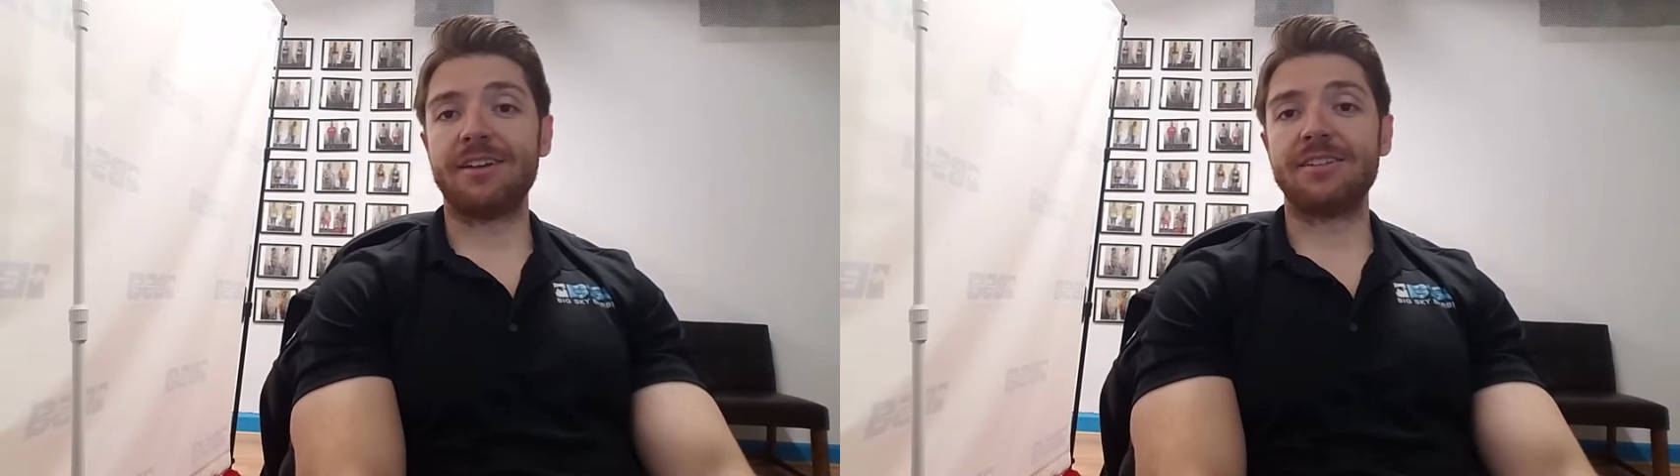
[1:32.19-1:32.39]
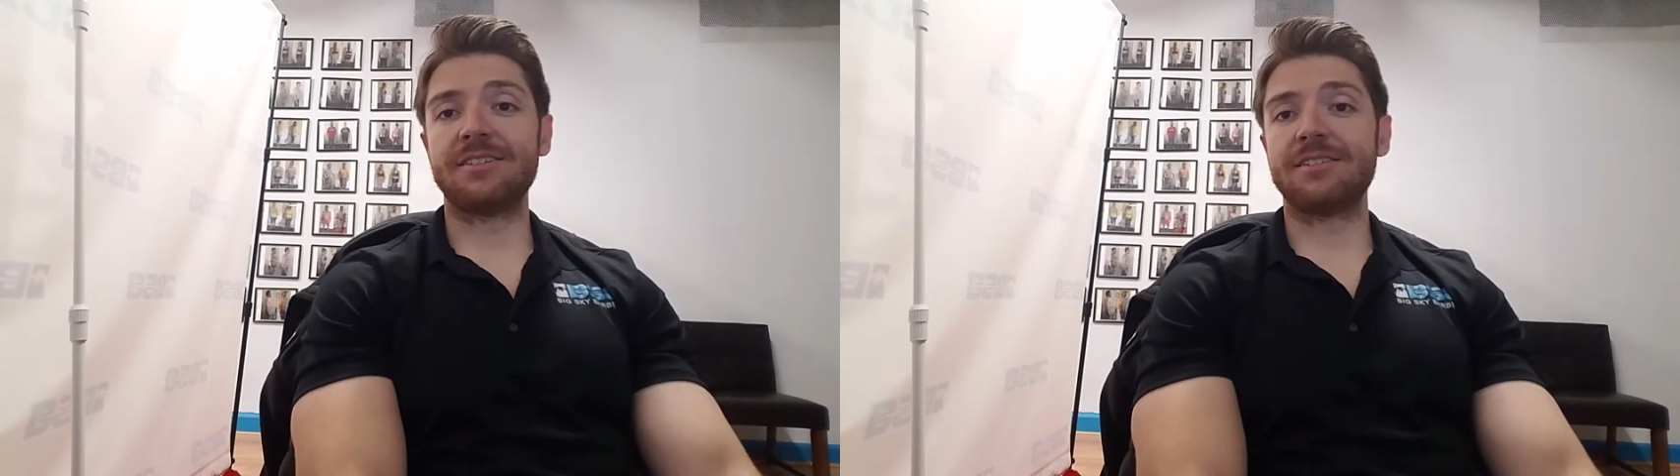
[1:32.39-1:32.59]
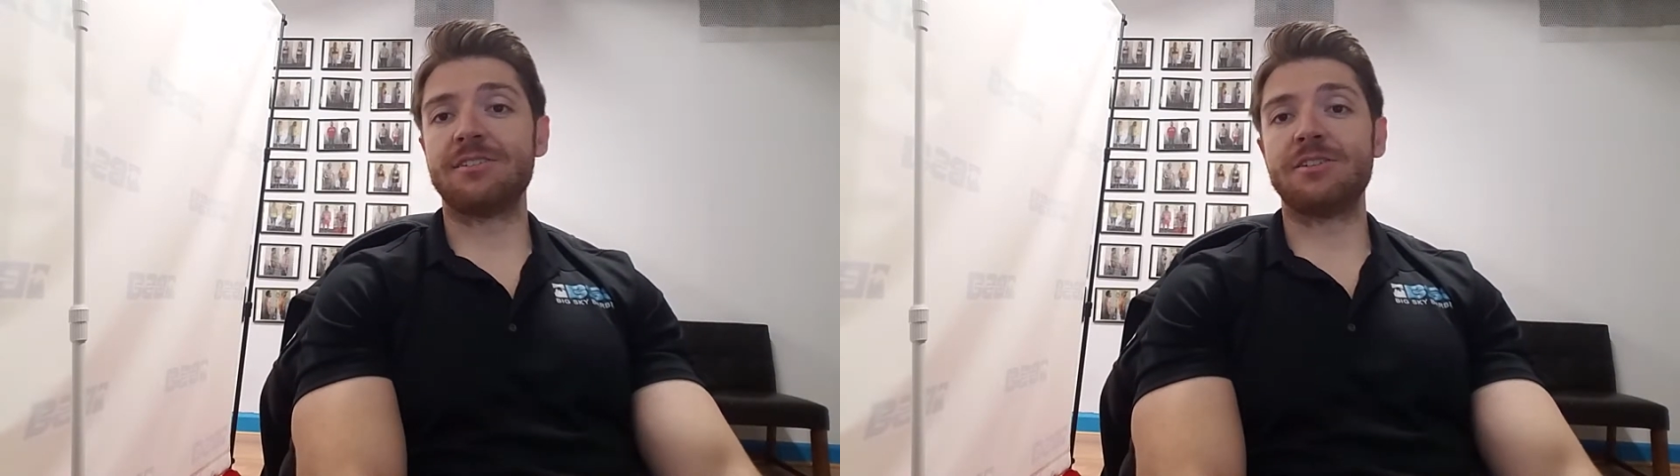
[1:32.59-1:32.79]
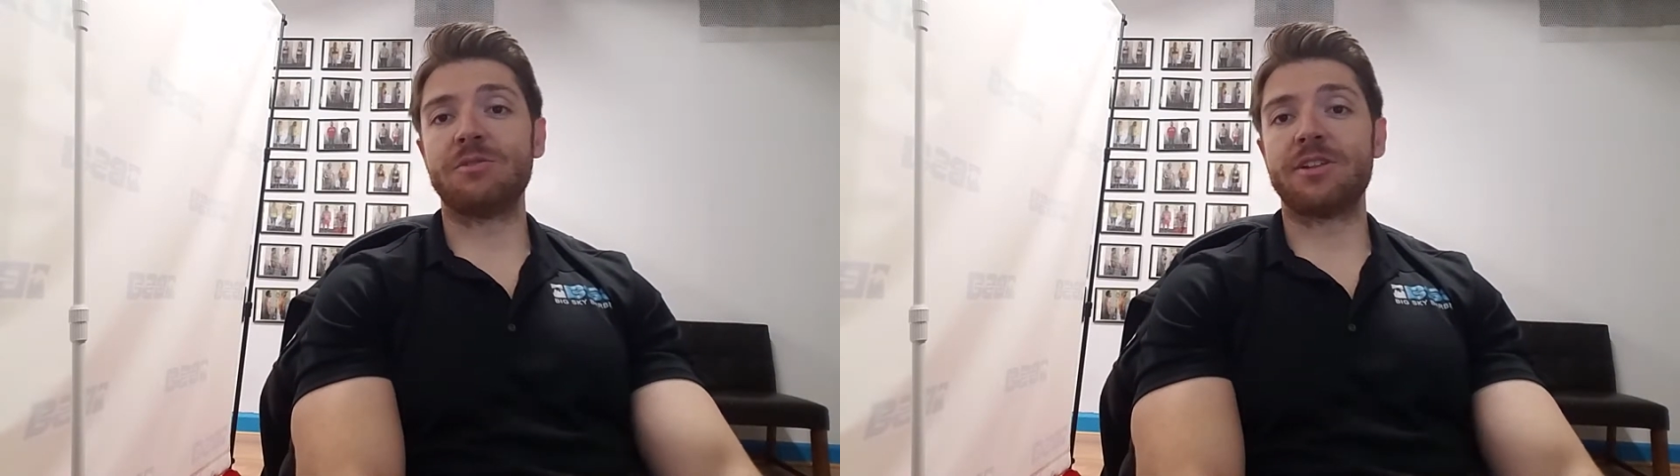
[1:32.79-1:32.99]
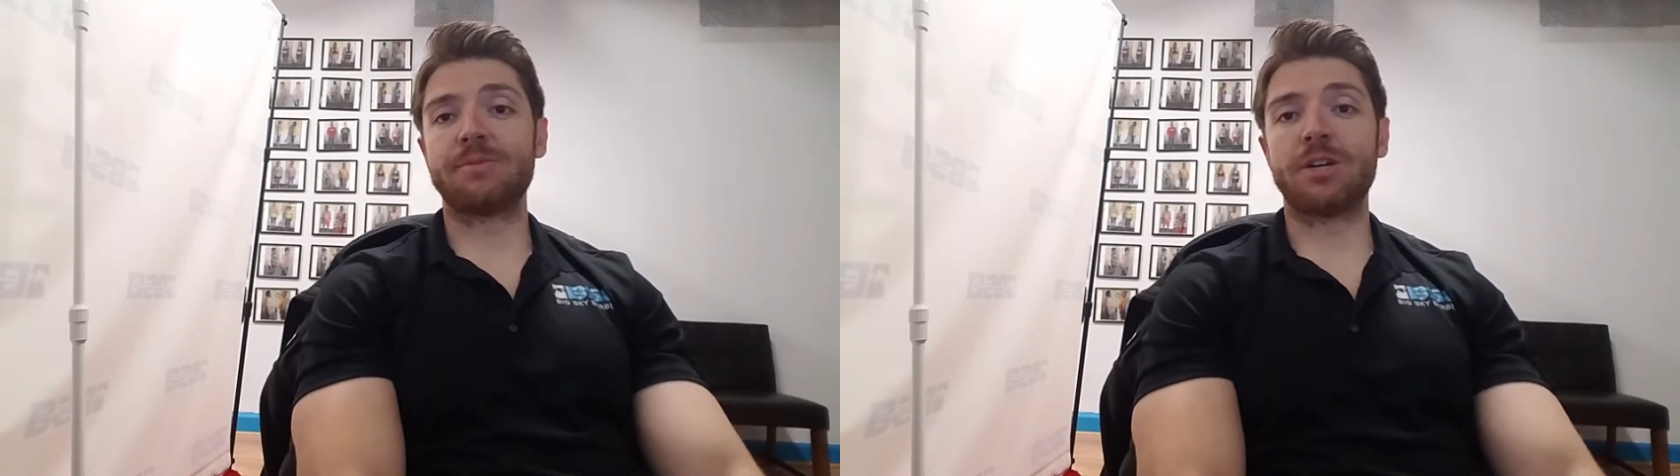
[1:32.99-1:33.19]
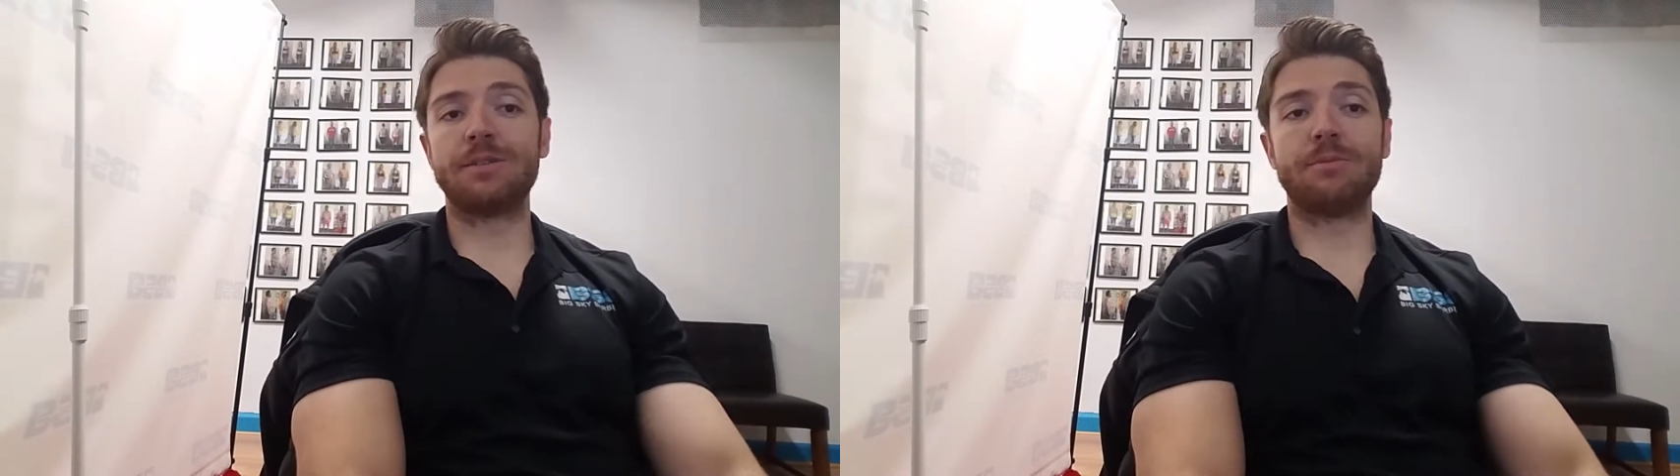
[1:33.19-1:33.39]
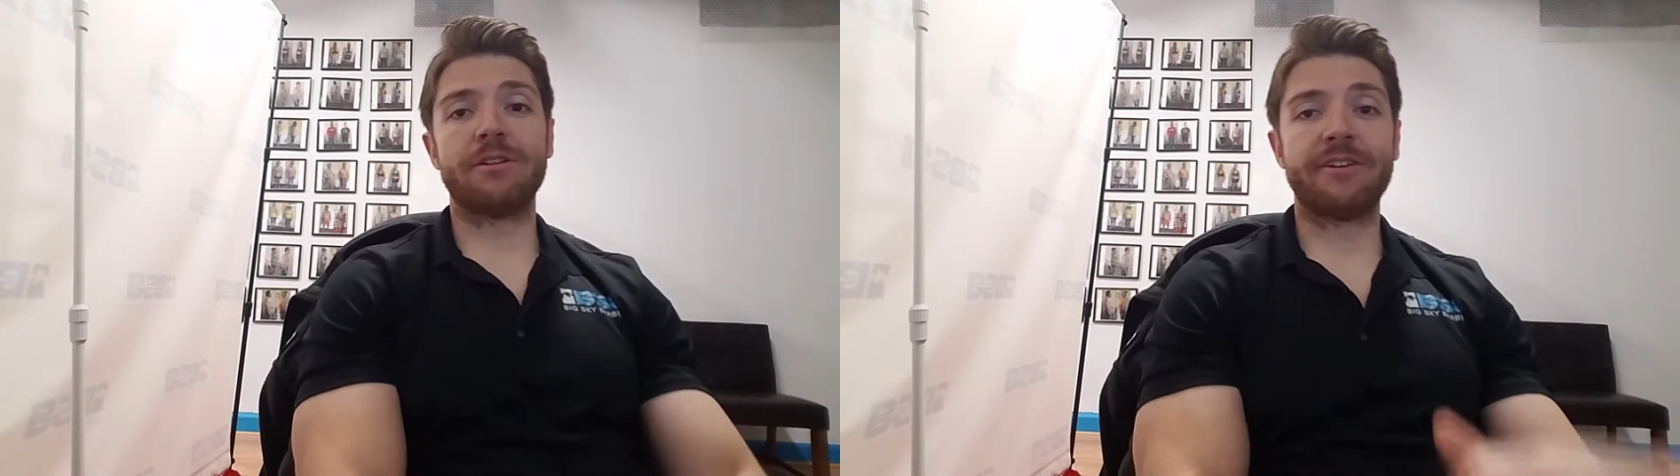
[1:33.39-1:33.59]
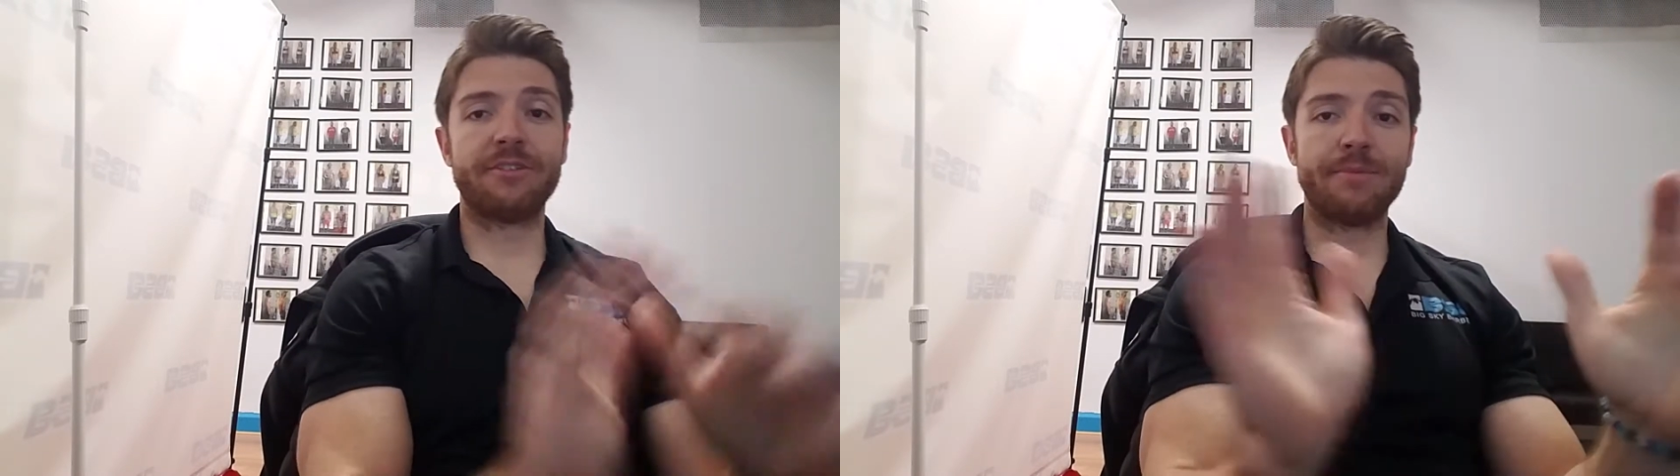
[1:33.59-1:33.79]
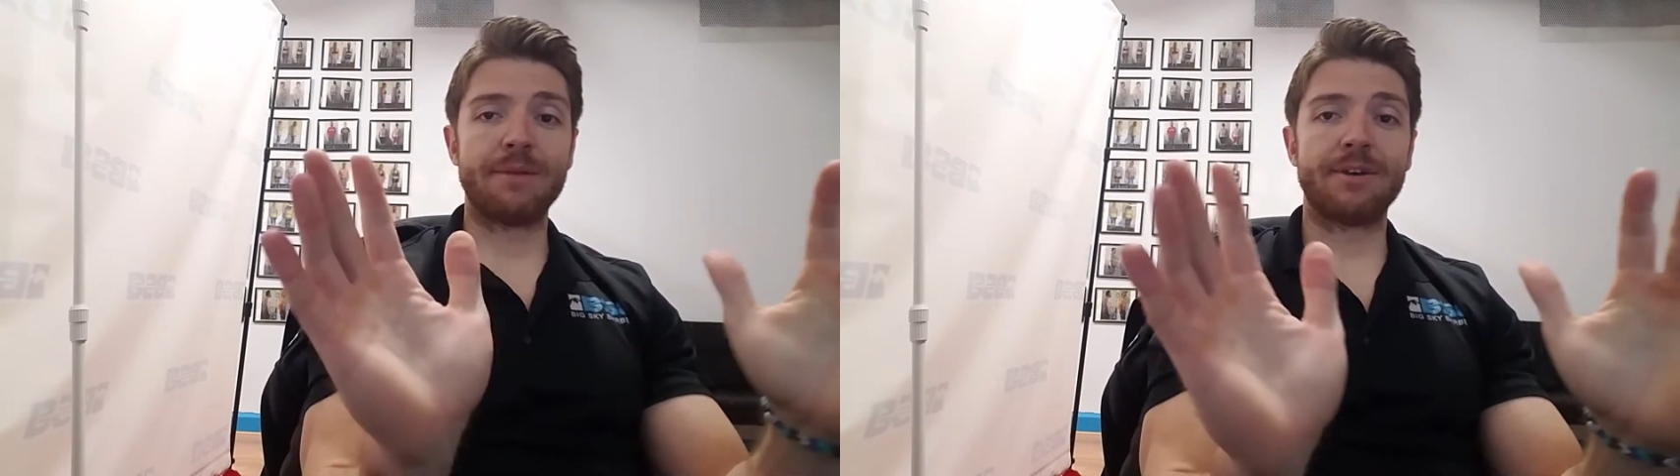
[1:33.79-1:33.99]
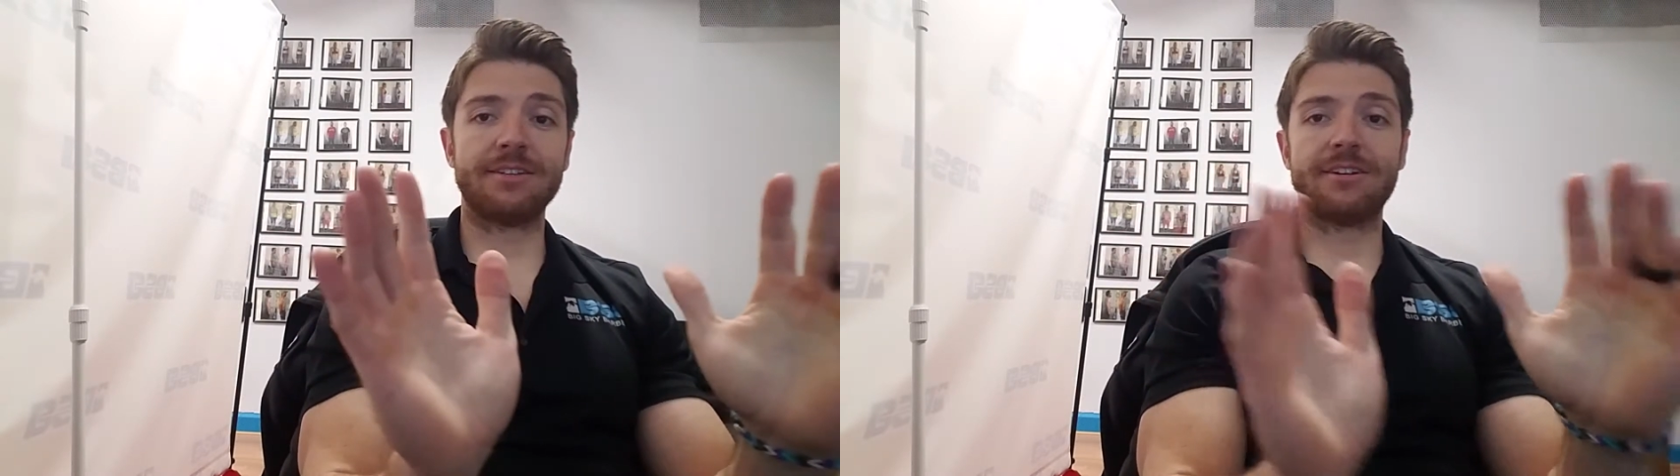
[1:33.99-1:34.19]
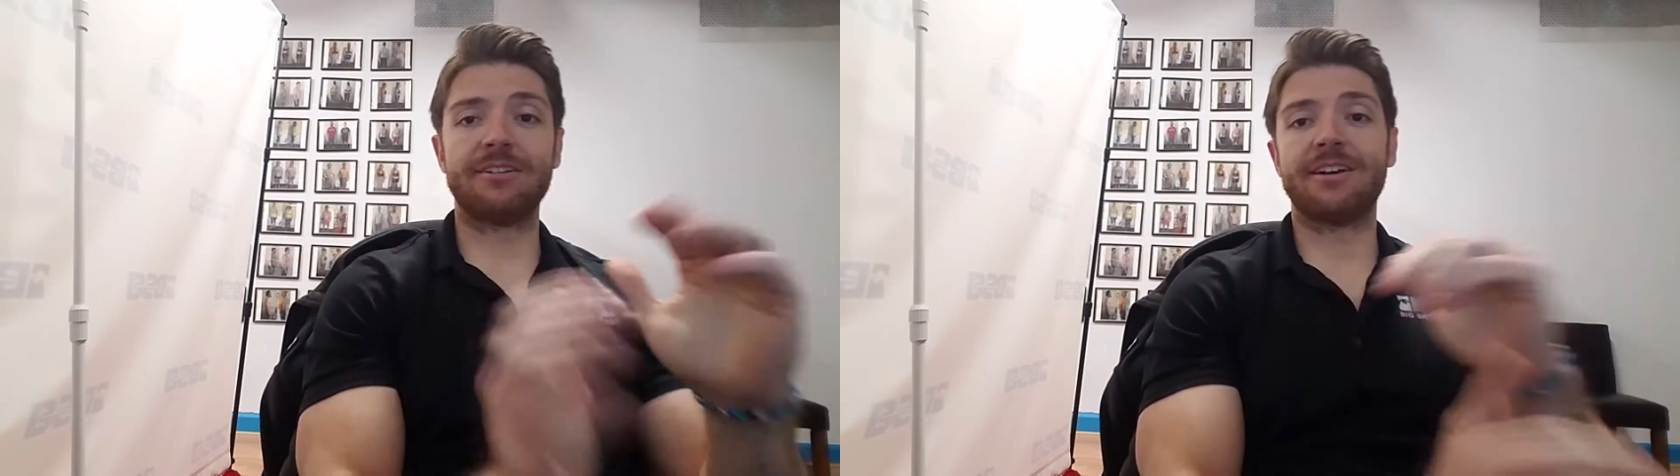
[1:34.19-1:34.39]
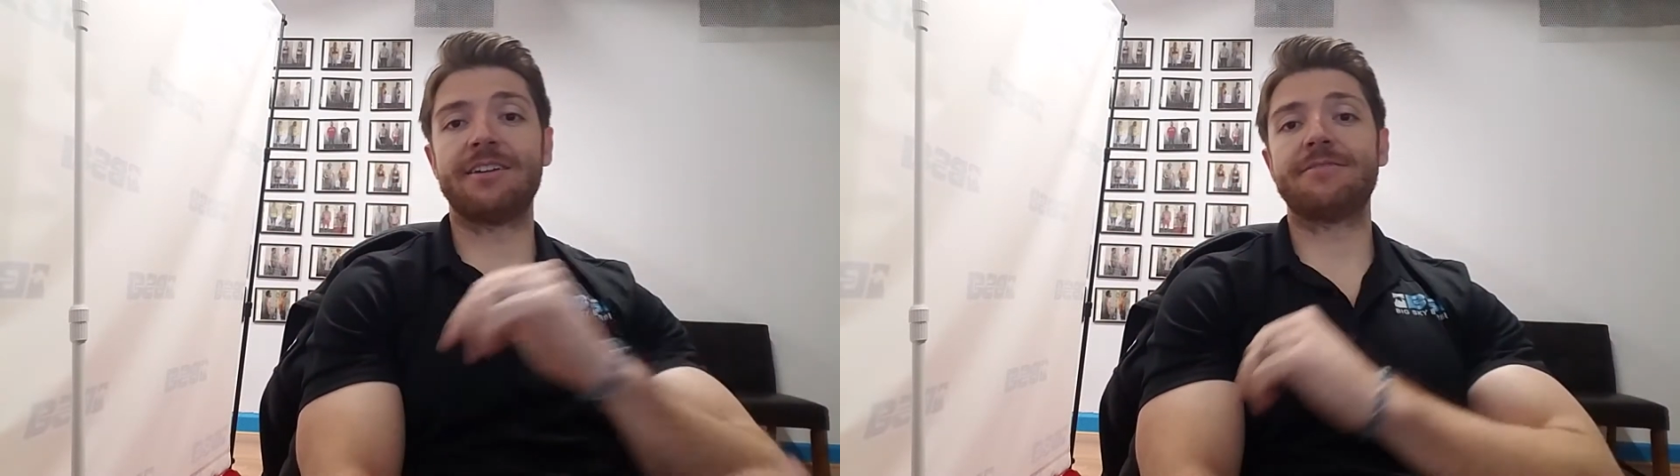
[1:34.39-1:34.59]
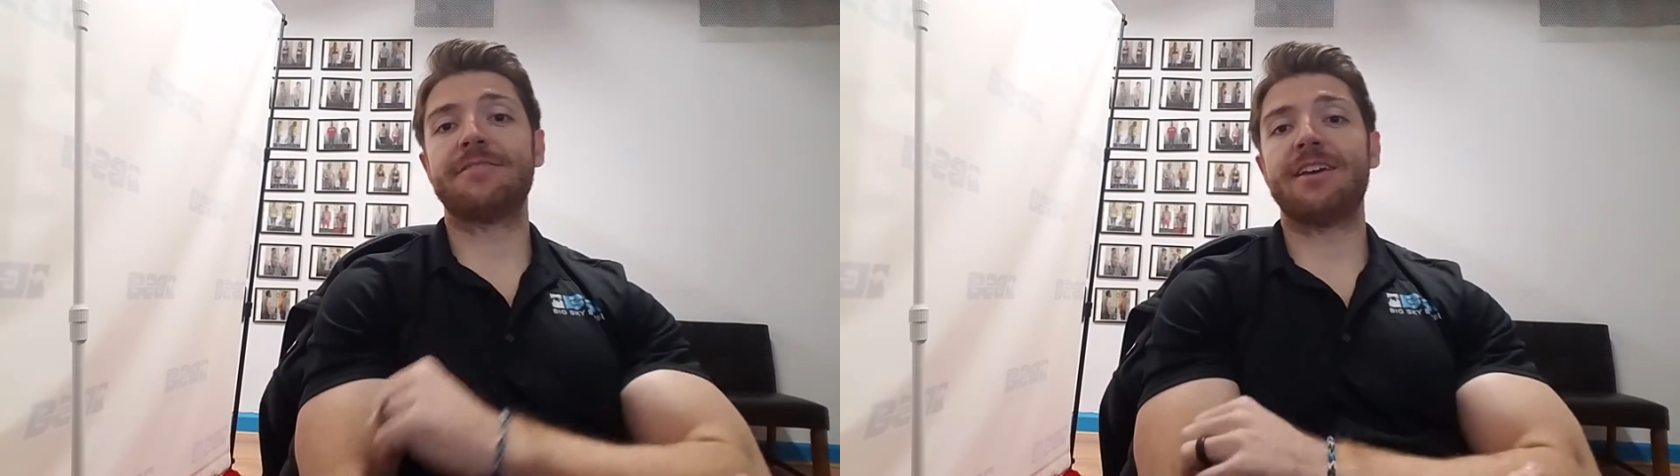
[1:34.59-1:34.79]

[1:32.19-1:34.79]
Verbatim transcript: He's literally one of the smartest people I've ever met in my entire life.